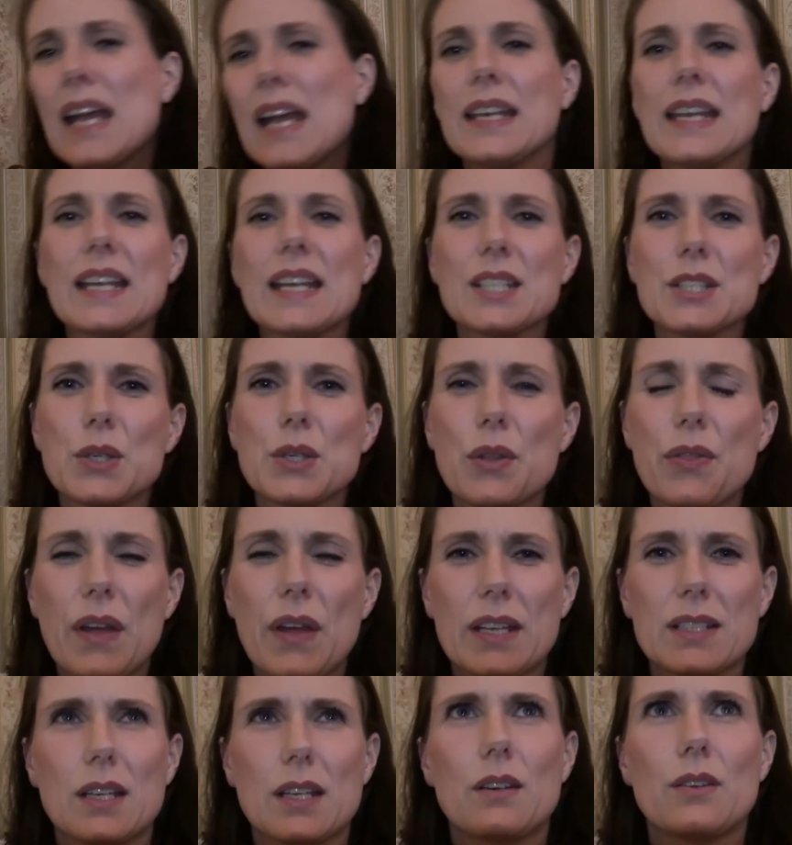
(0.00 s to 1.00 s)
Next two
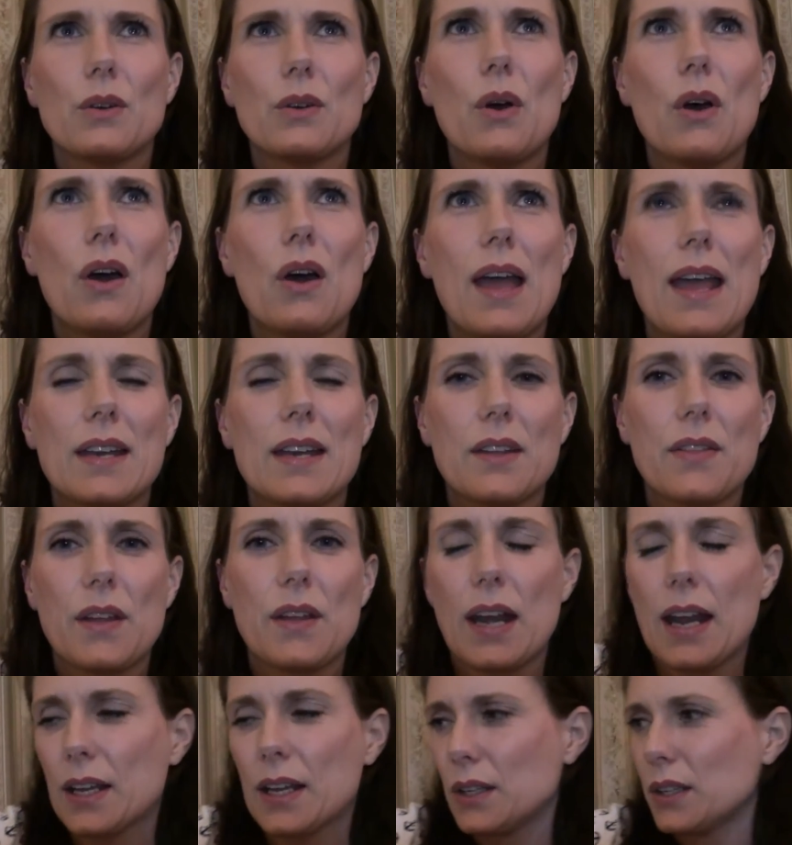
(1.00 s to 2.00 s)
things are not
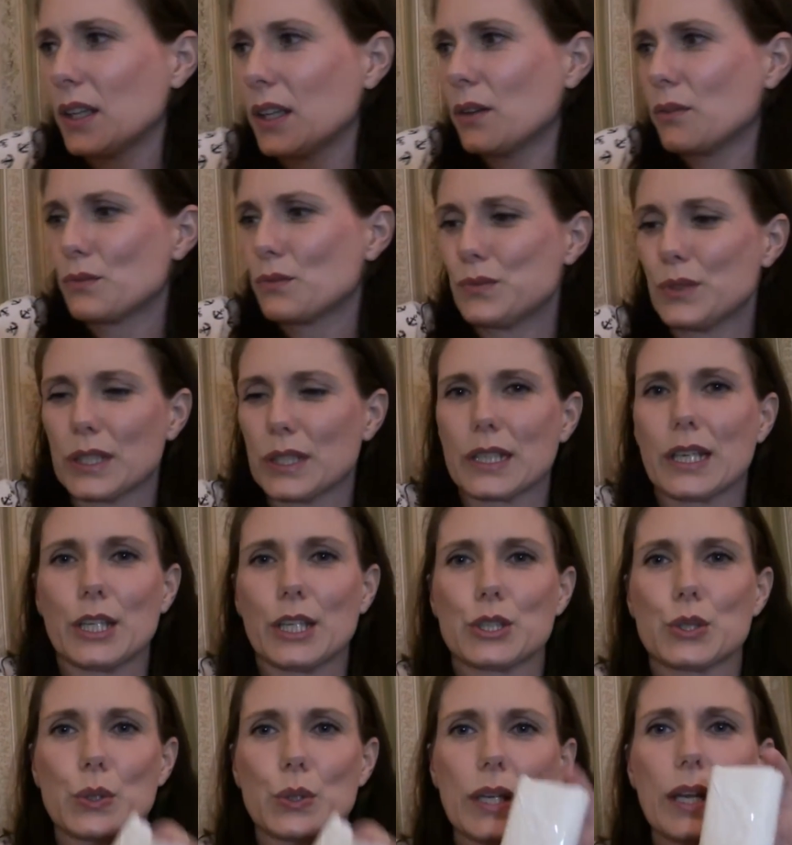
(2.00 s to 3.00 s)
anything I can really
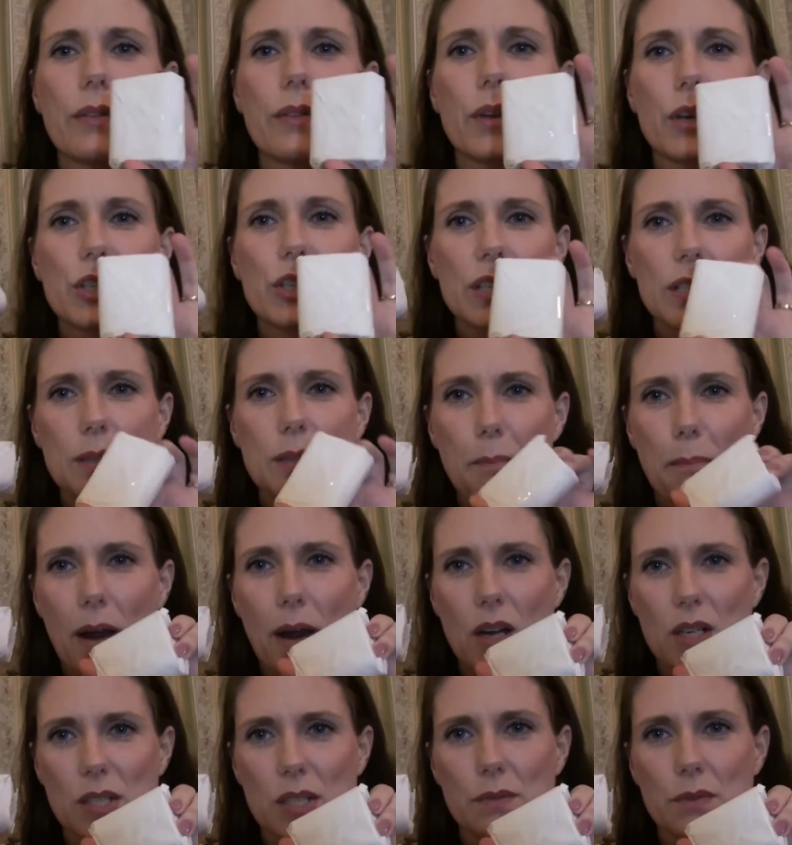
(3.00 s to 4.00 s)
show you. They're just
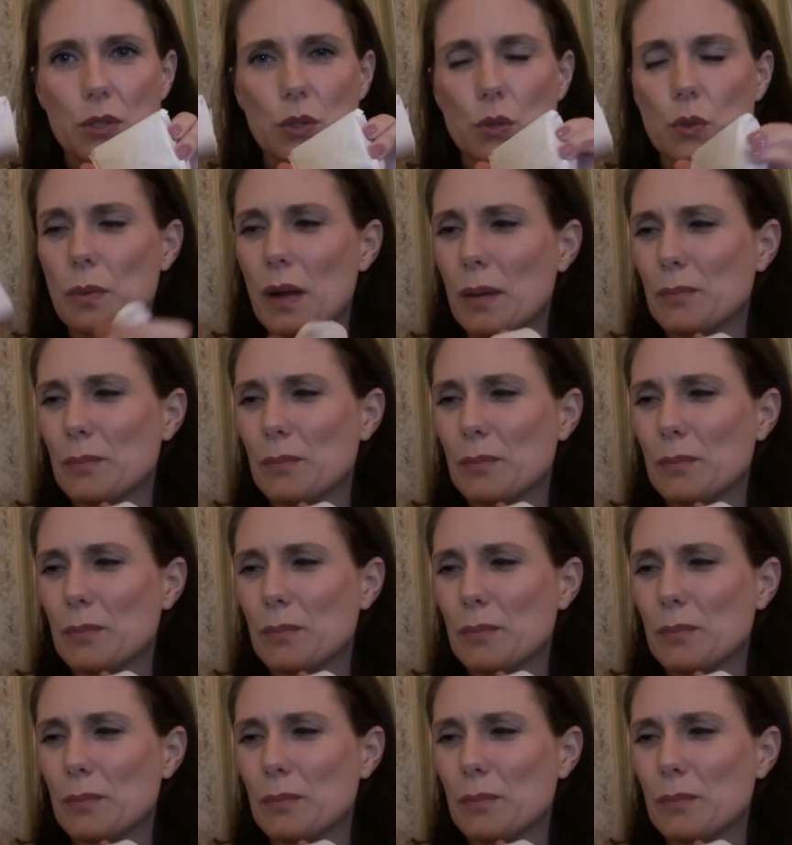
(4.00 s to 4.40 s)
bars of soap.